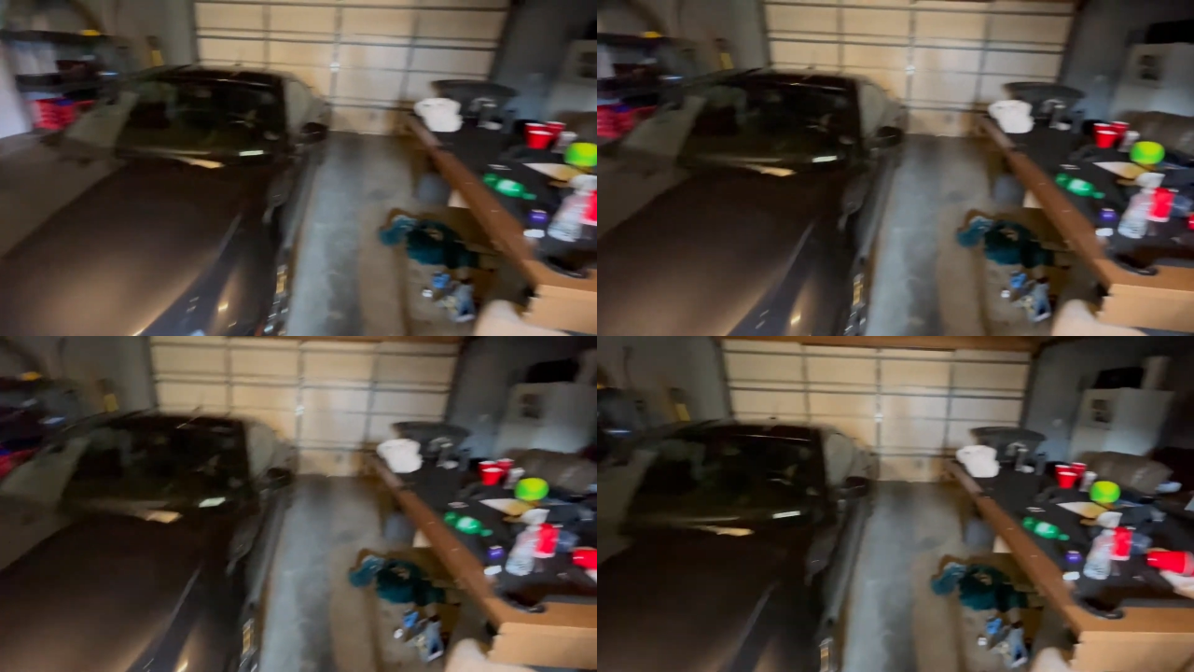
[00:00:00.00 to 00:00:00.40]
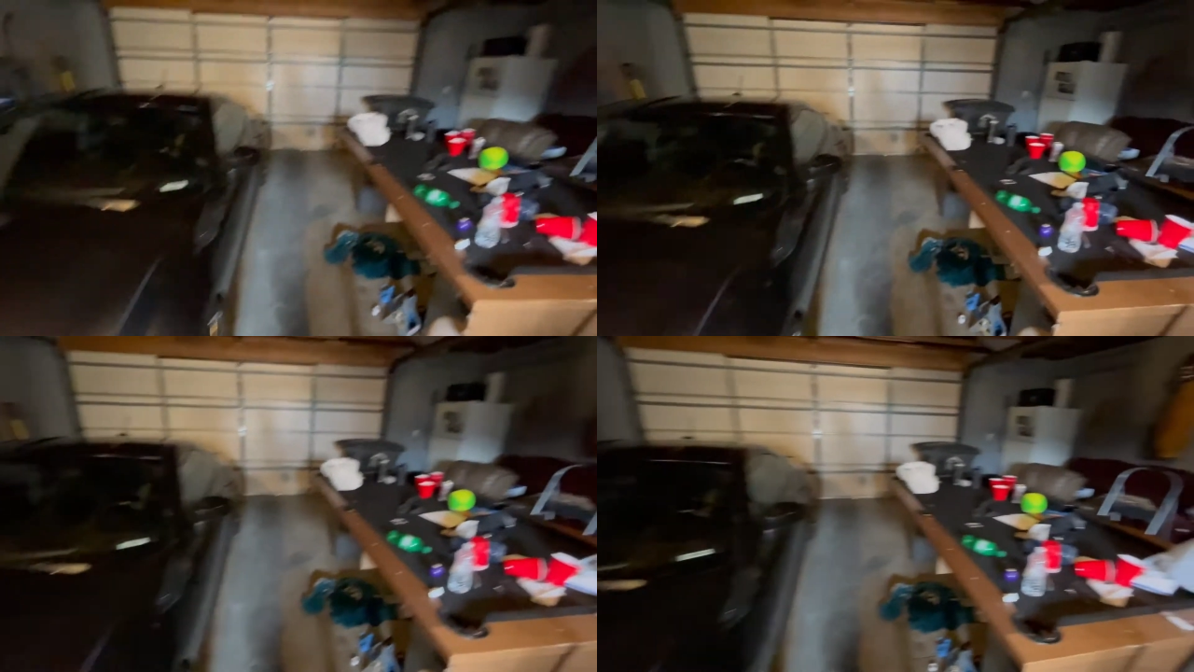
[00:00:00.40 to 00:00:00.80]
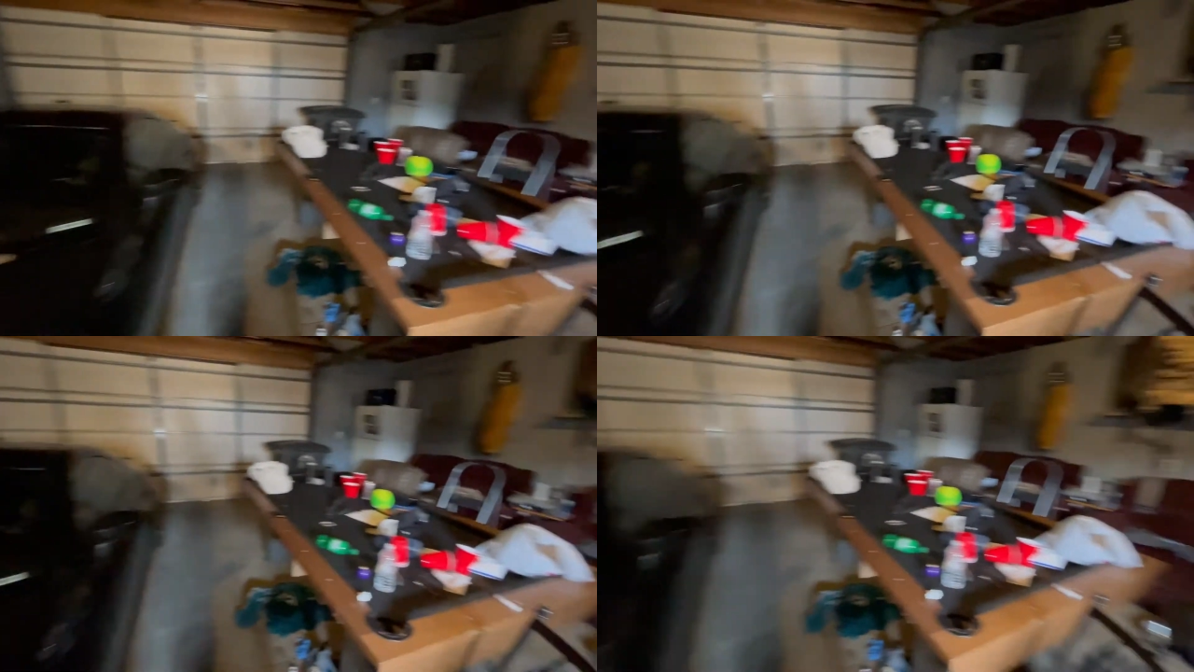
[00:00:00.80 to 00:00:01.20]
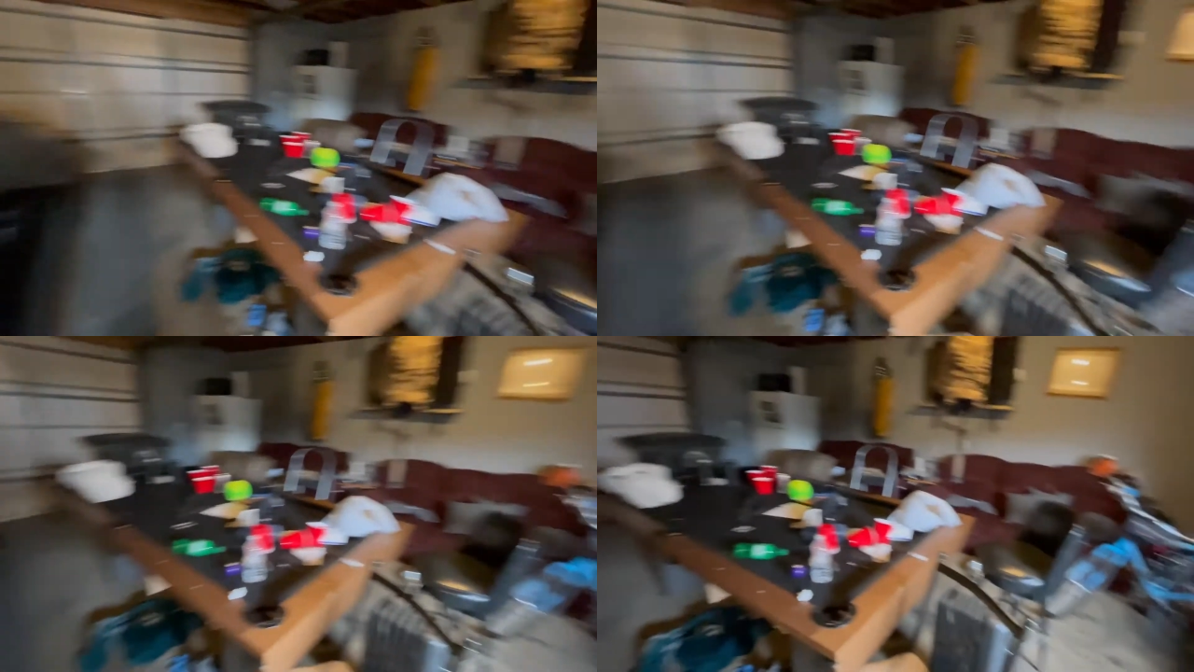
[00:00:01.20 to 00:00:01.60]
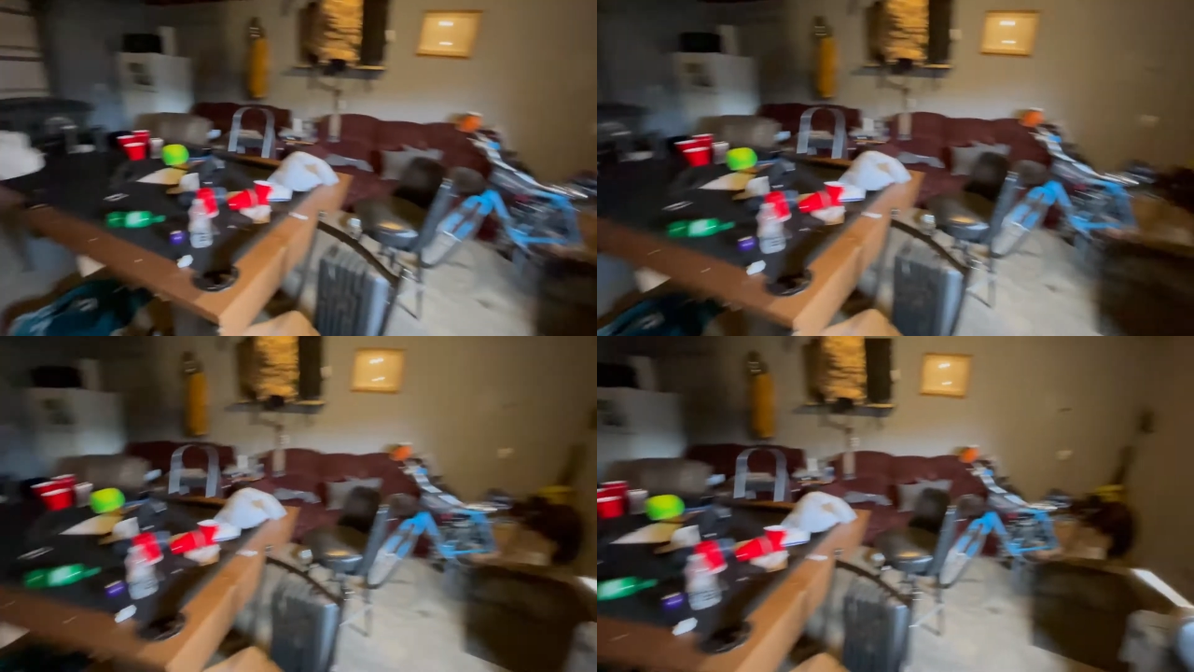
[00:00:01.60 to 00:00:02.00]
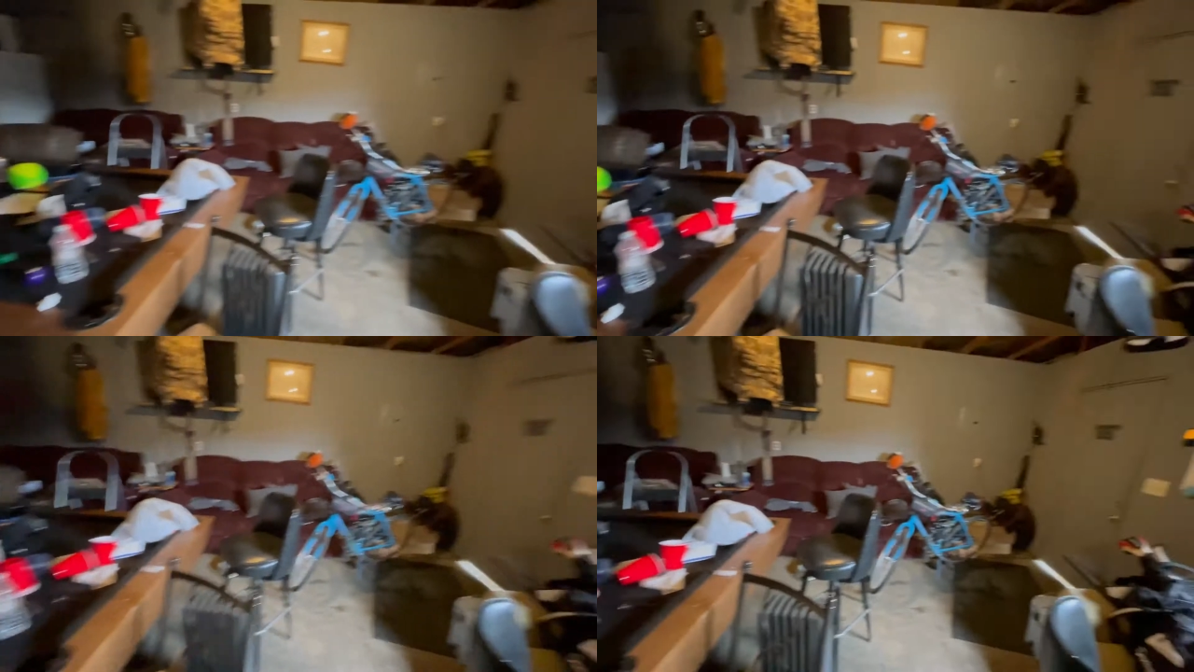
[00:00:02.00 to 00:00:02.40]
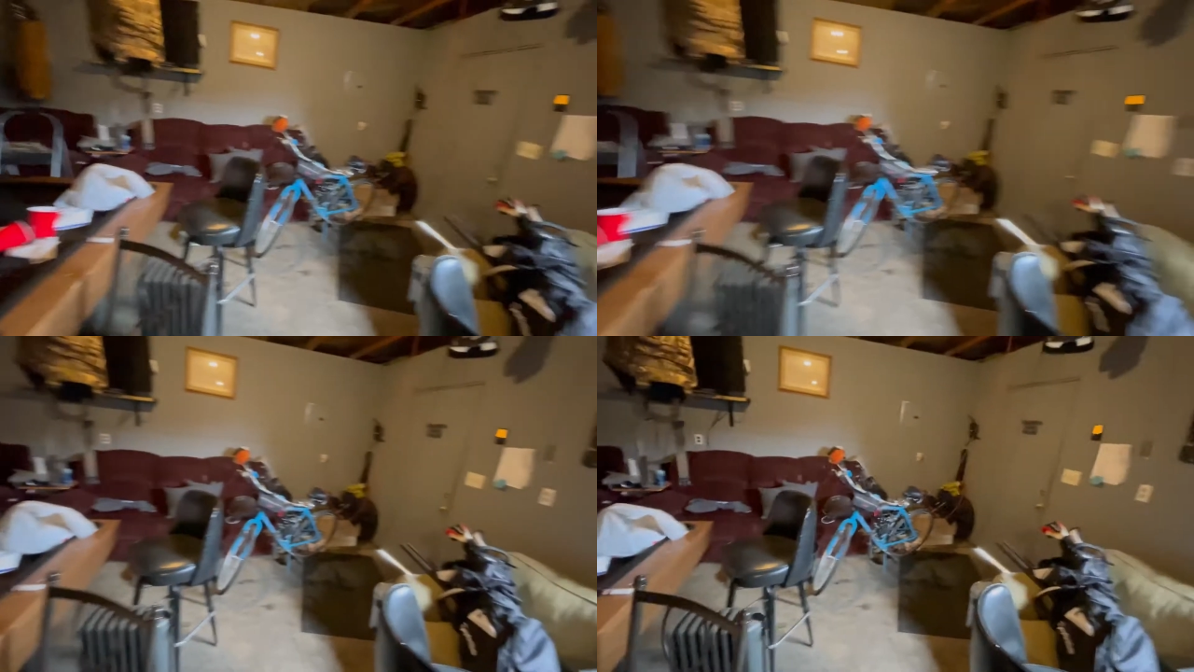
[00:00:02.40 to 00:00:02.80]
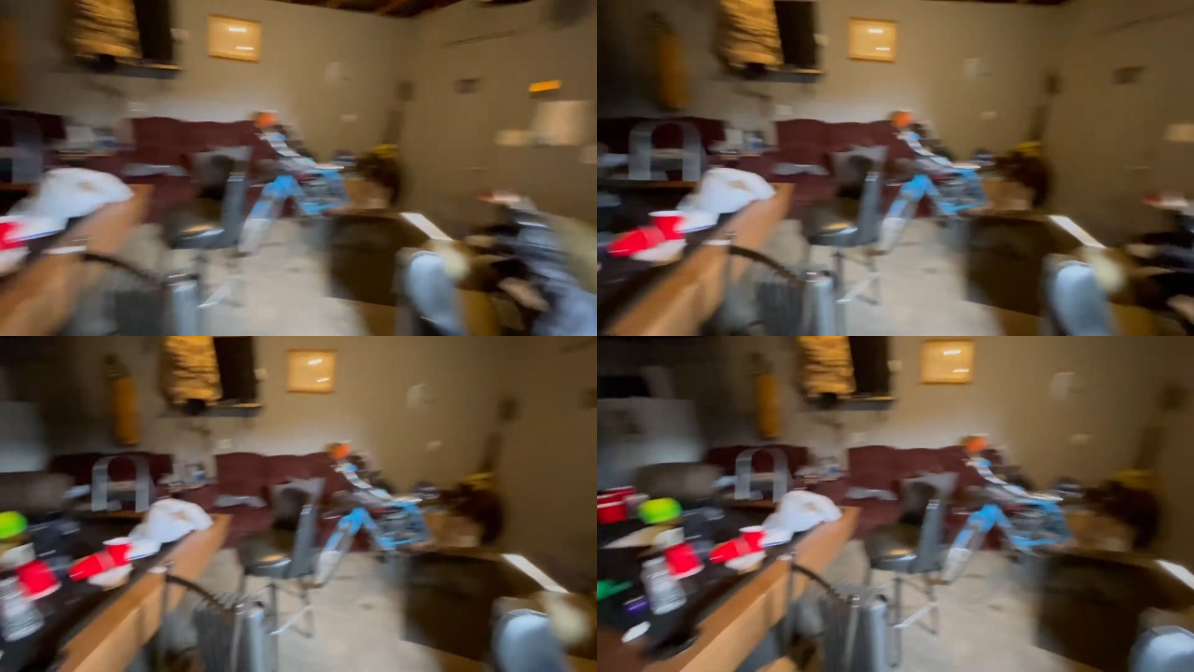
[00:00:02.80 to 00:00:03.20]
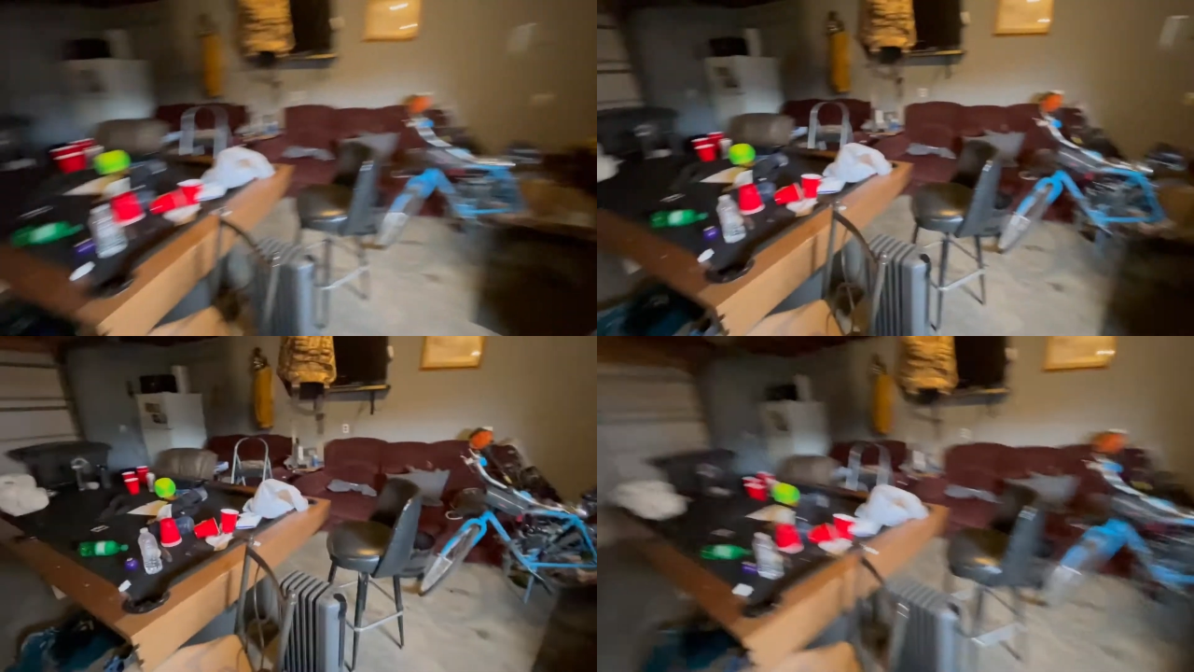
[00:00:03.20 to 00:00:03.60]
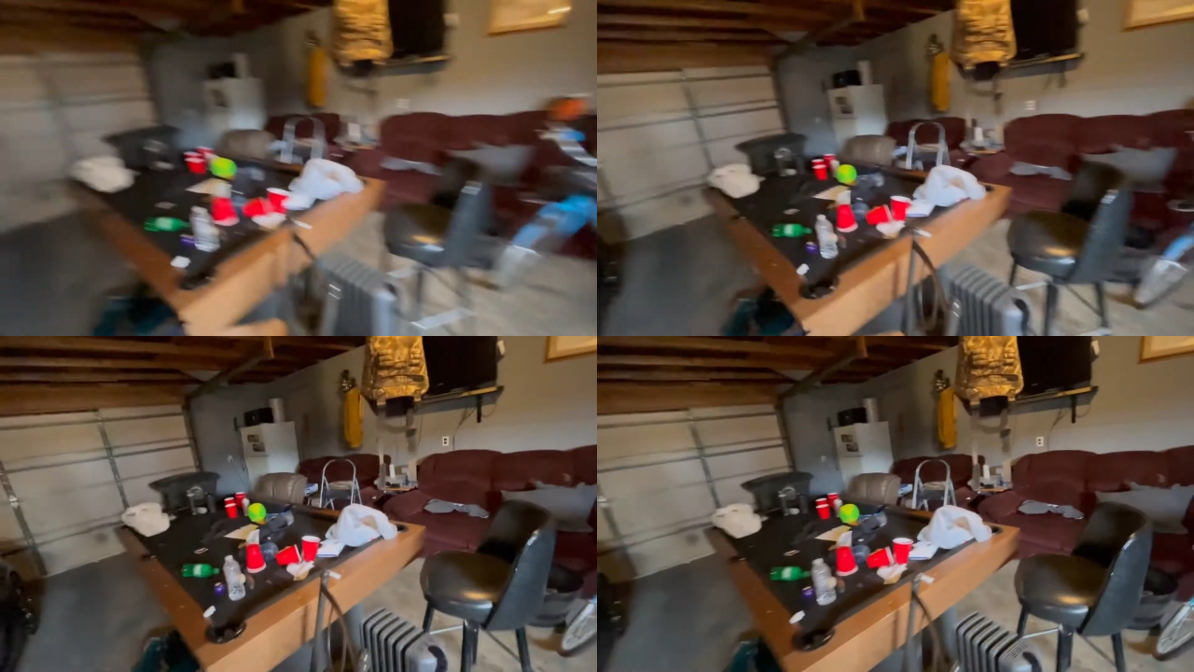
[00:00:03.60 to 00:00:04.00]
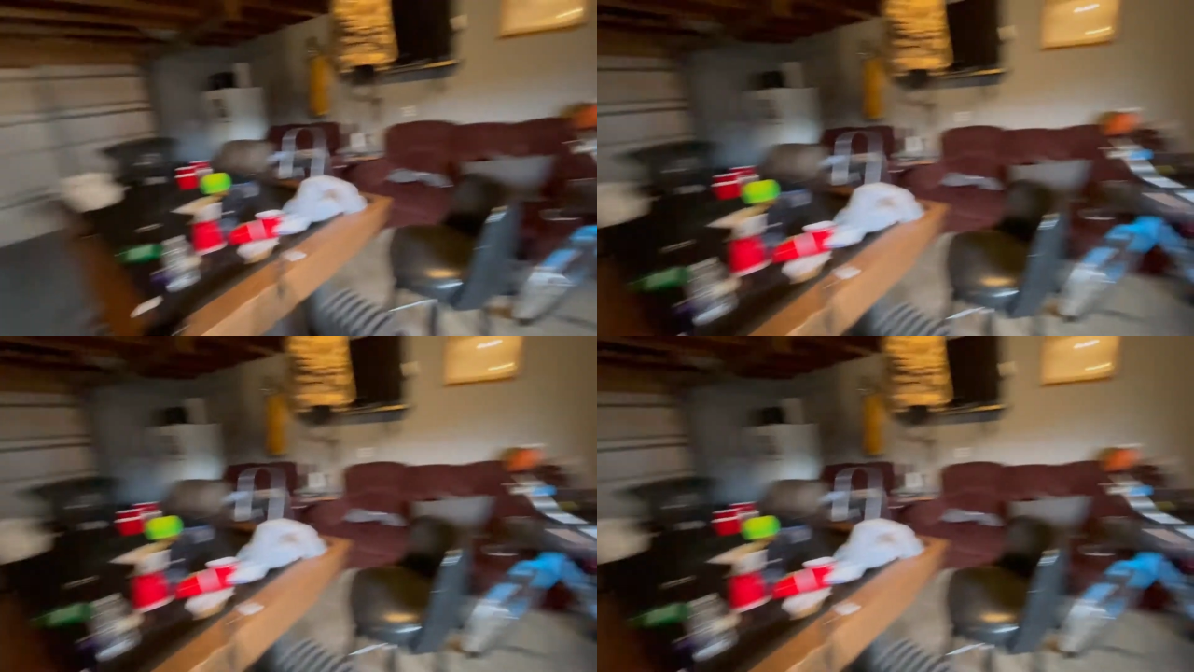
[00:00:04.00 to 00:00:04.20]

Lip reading: Nobody's mouth can be seen.